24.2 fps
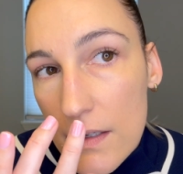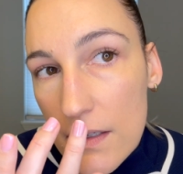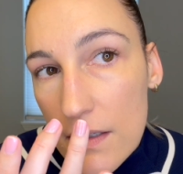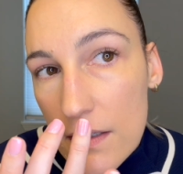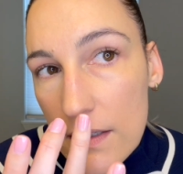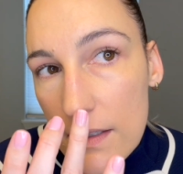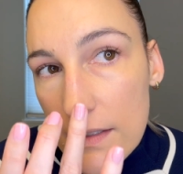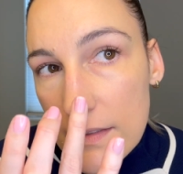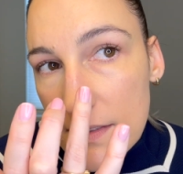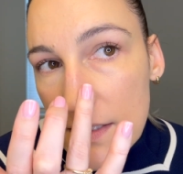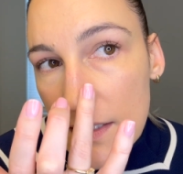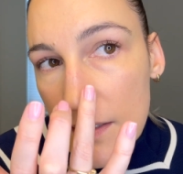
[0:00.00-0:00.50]

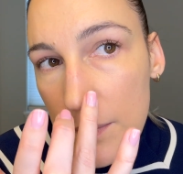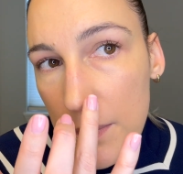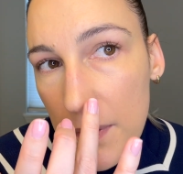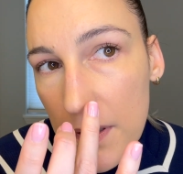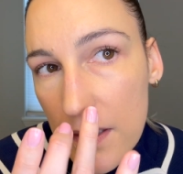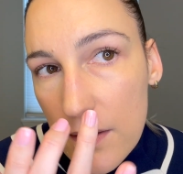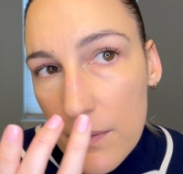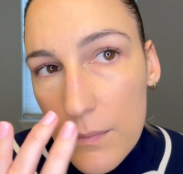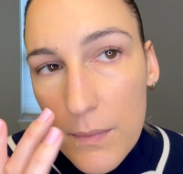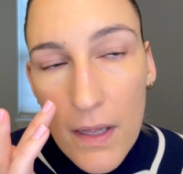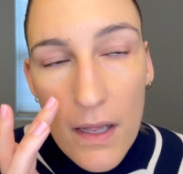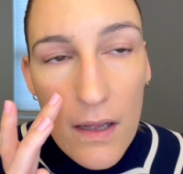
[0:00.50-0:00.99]
It did pretty
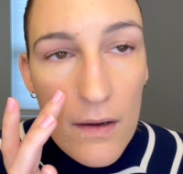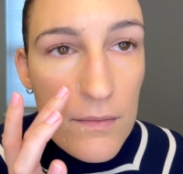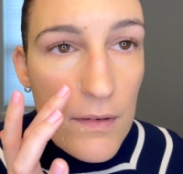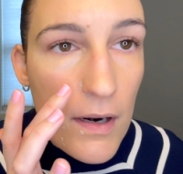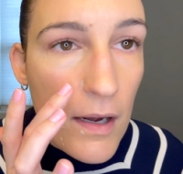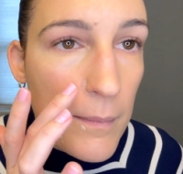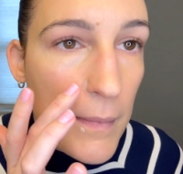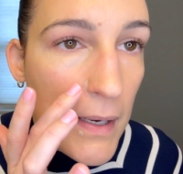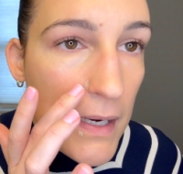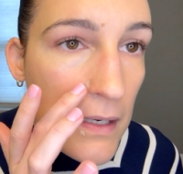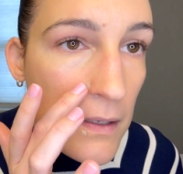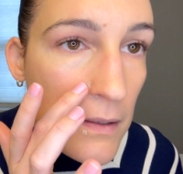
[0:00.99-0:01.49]
well around
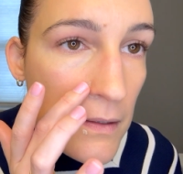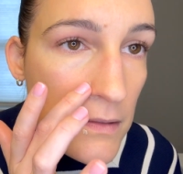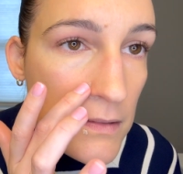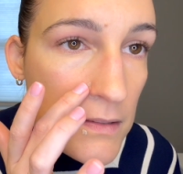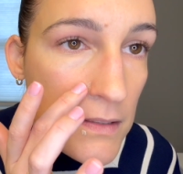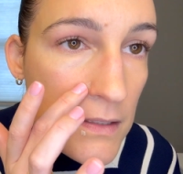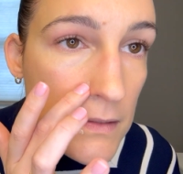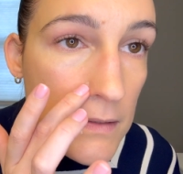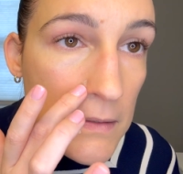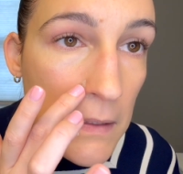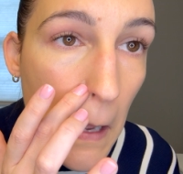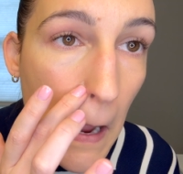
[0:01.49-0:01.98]
my nose.
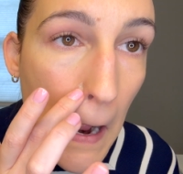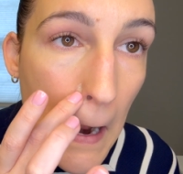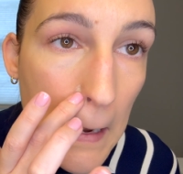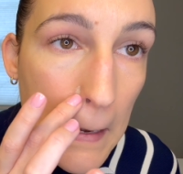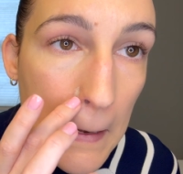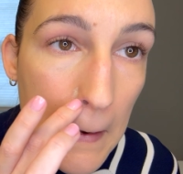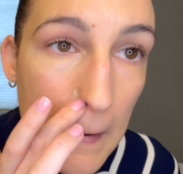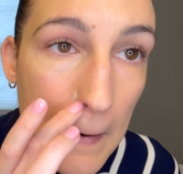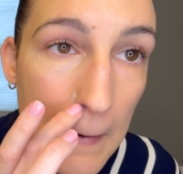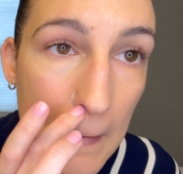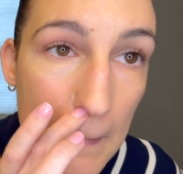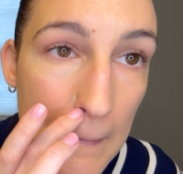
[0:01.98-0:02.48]
I do
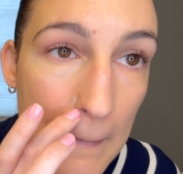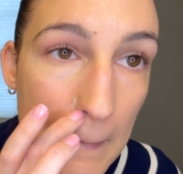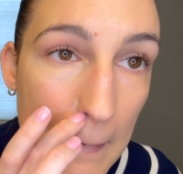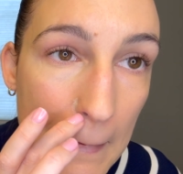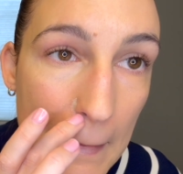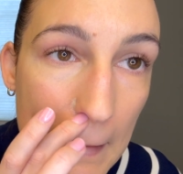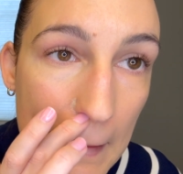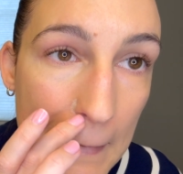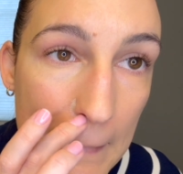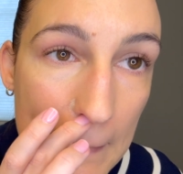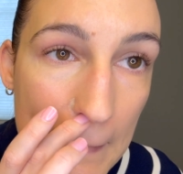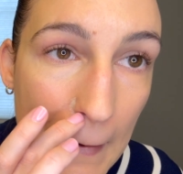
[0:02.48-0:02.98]
get
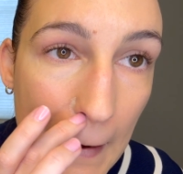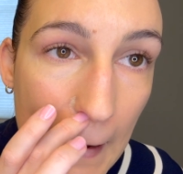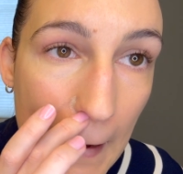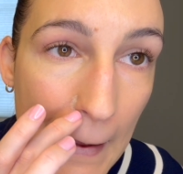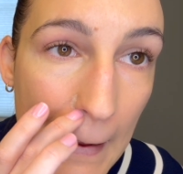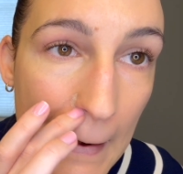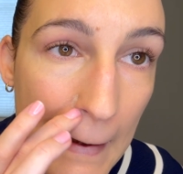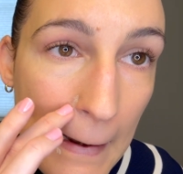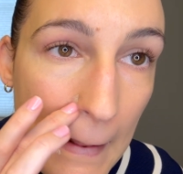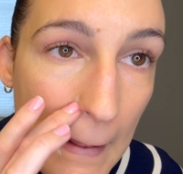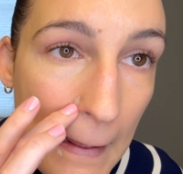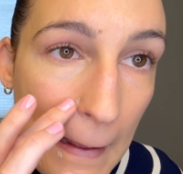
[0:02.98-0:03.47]
really
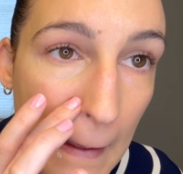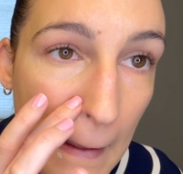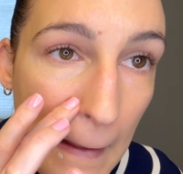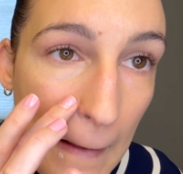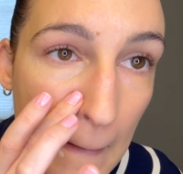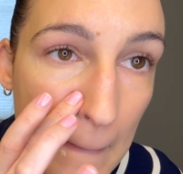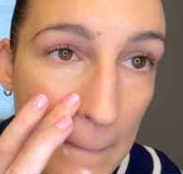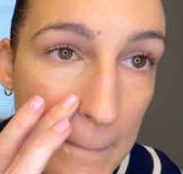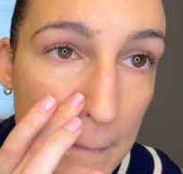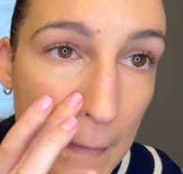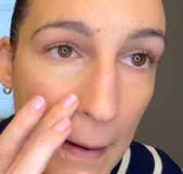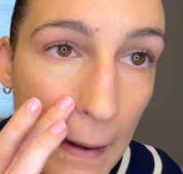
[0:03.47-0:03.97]
red,
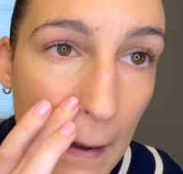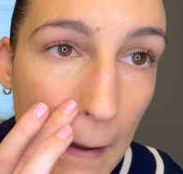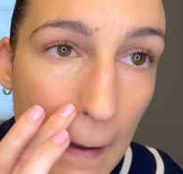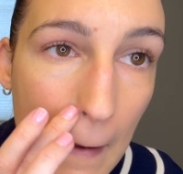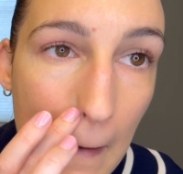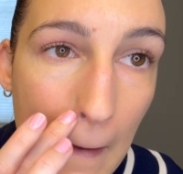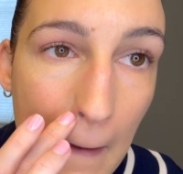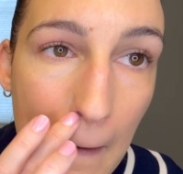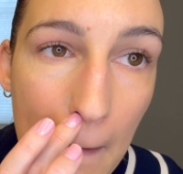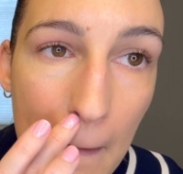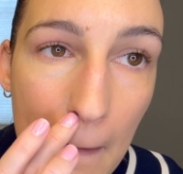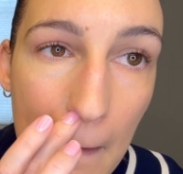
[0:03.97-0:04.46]
but
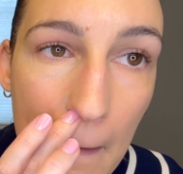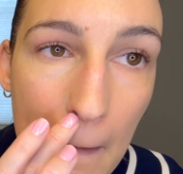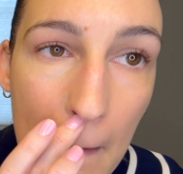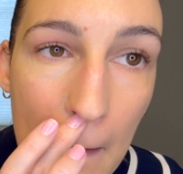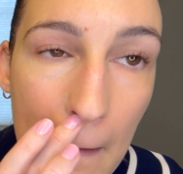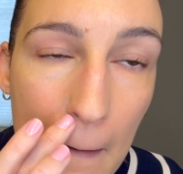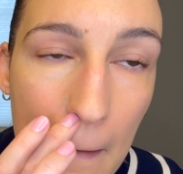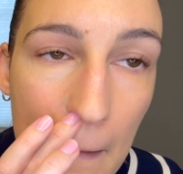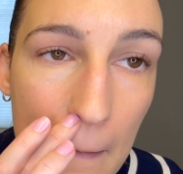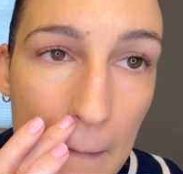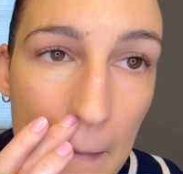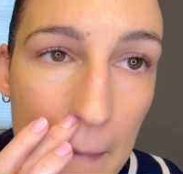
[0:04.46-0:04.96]

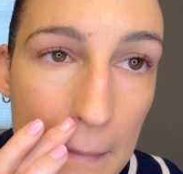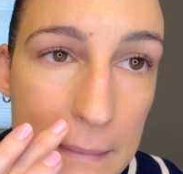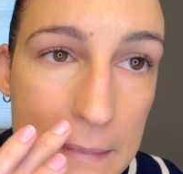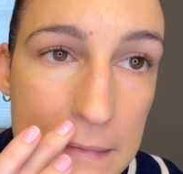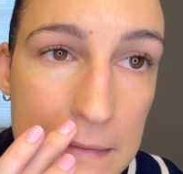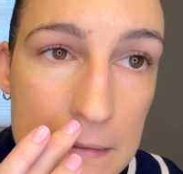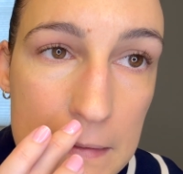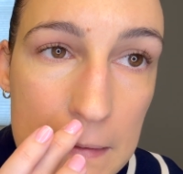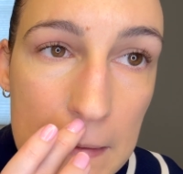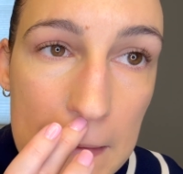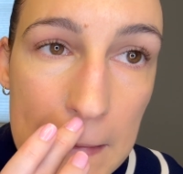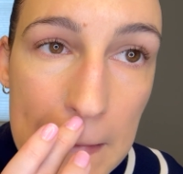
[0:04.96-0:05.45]
around
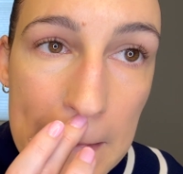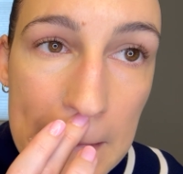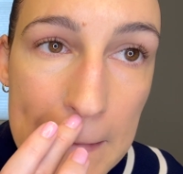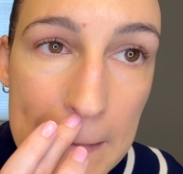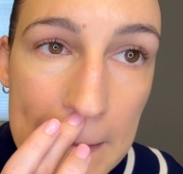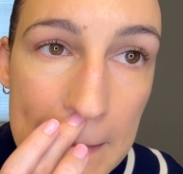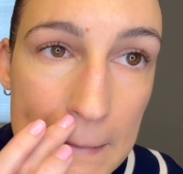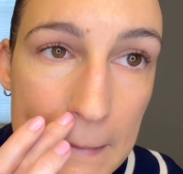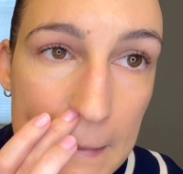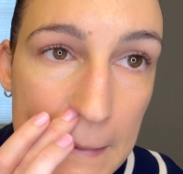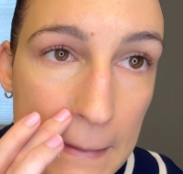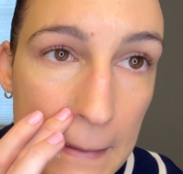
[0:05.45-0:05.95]
these
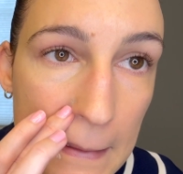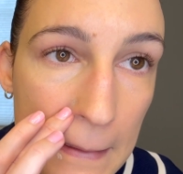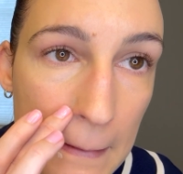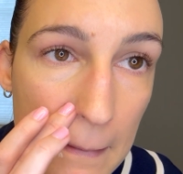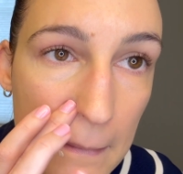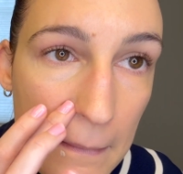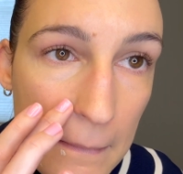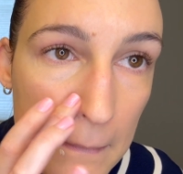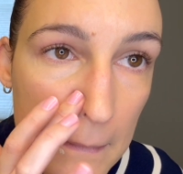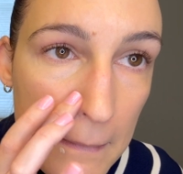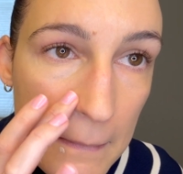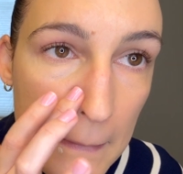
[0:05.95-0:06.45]
creases, I get
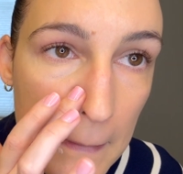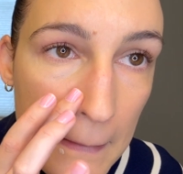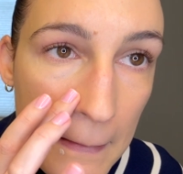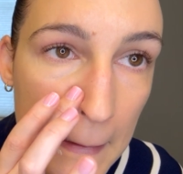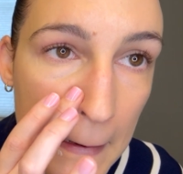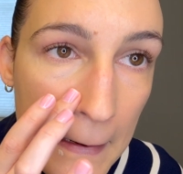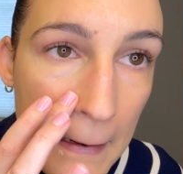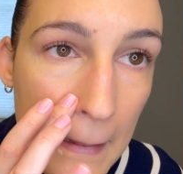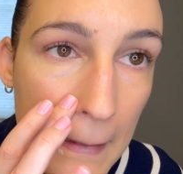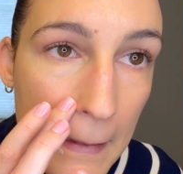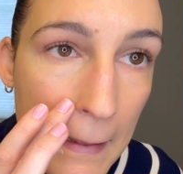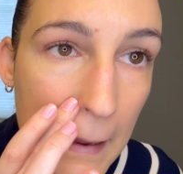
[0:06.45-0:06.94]

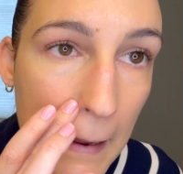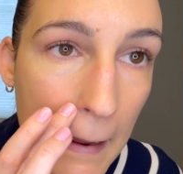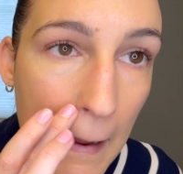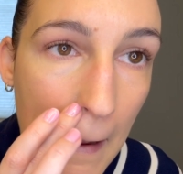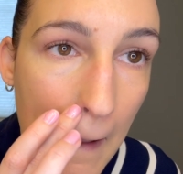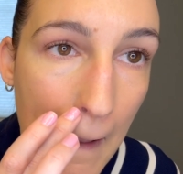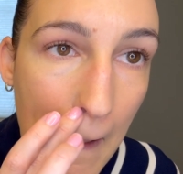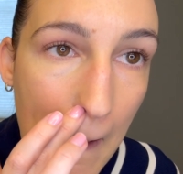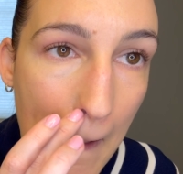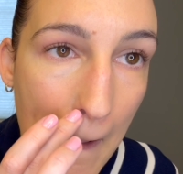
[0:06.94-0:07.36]
really,